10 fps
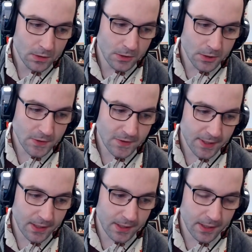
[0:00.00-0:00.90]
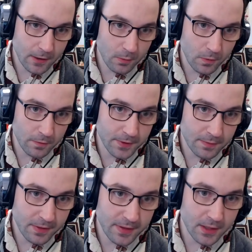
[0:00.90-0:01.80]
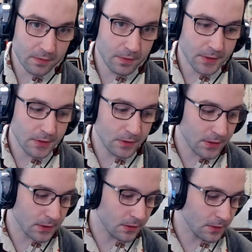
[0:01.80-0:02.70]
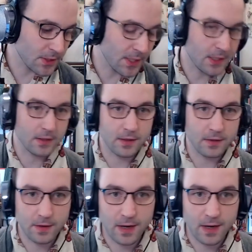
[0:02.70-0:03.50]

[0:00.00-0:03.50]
just like I hope we've been empathetic for the students and understanding that they're